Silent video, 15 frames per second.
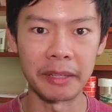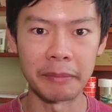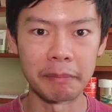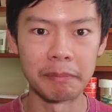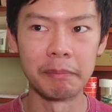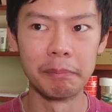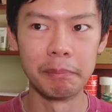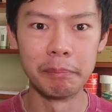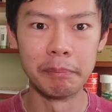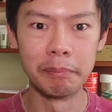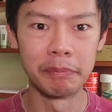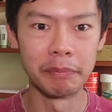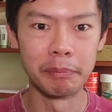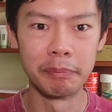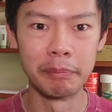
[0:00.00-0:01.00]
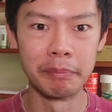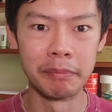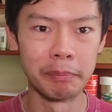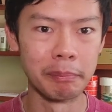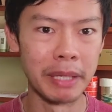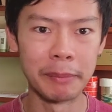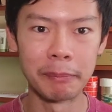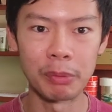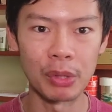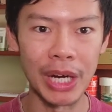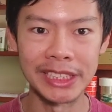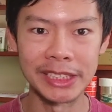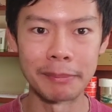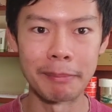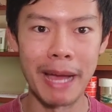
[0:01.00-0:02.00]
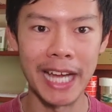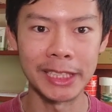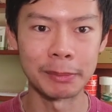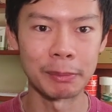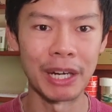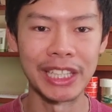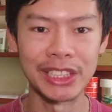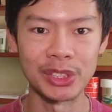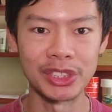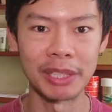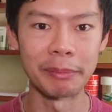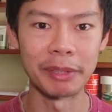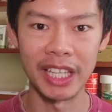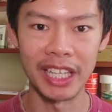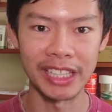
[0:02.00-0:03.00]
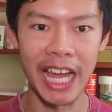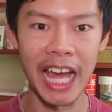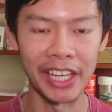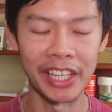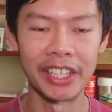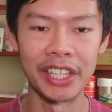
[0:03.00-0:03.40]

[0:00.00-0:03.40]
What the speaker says: like min price and max price or something like that,